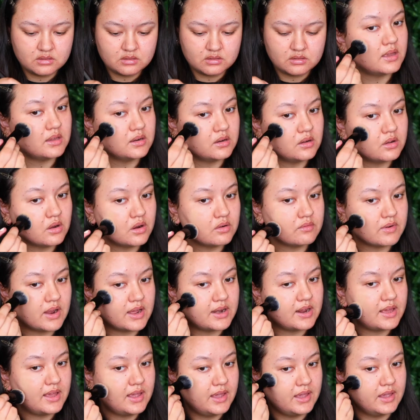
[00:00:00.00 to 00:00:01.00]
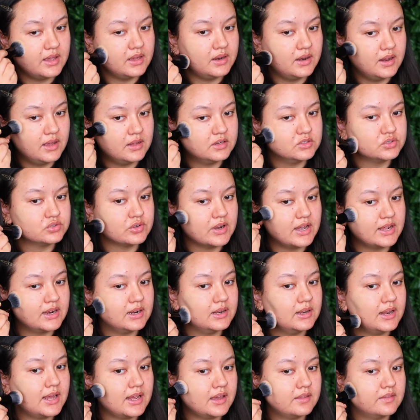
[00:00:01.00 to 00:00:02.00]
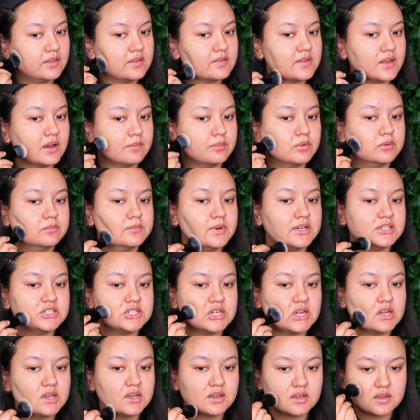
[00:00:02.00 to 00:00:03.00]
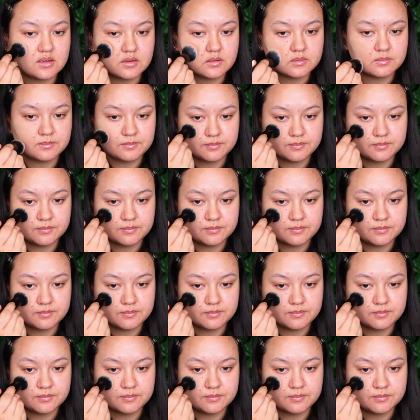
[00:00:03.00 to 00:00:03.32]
and go right ahead and try to layer this up on my cheek.